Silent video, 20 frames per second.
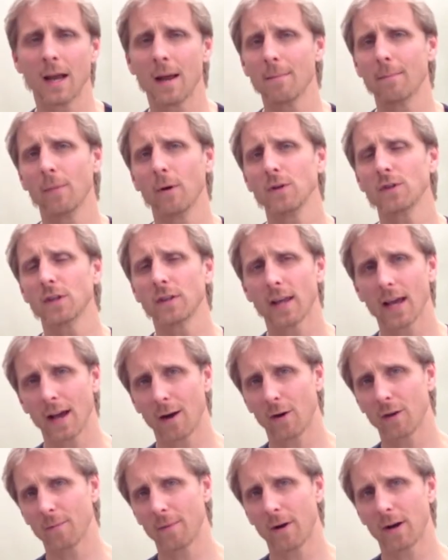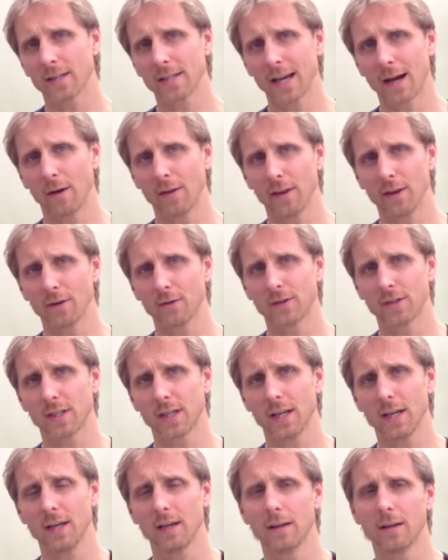Most of the health bars out there you'll
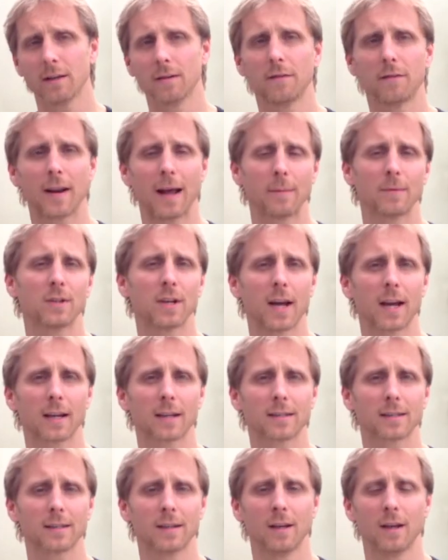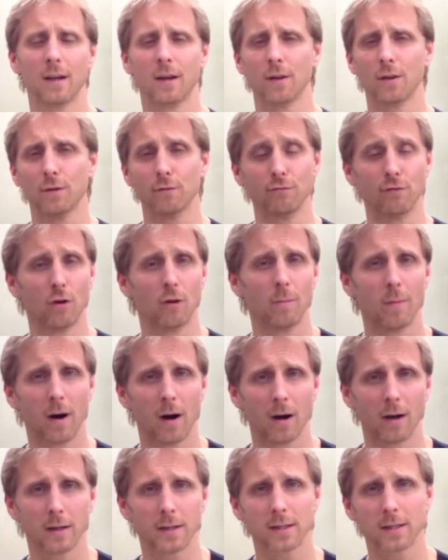see, the flapjacks, the raw
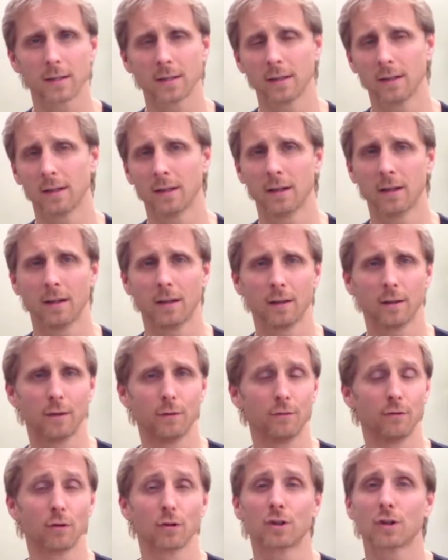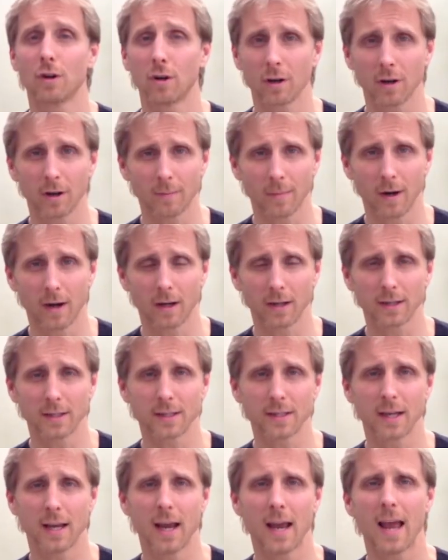bars, the raw chocolate
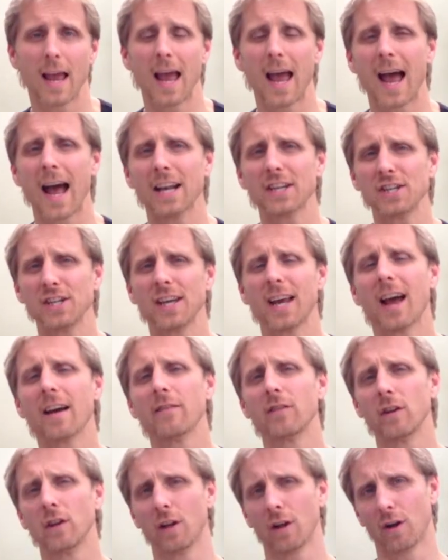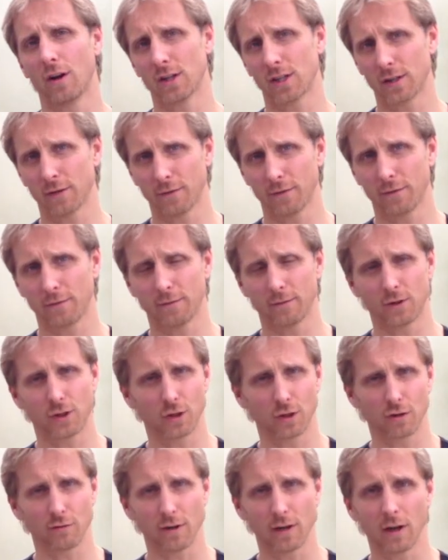bars, actually have lots of
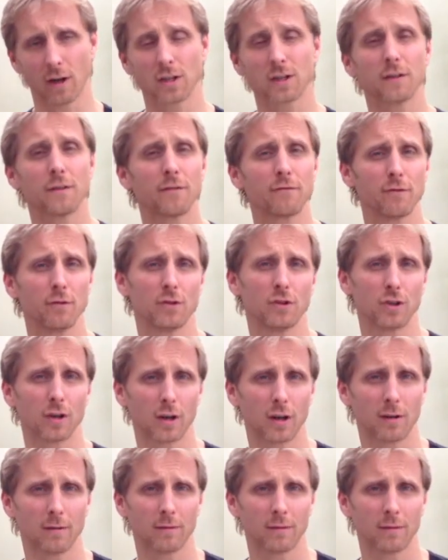sugar in, lots of fruit sugar.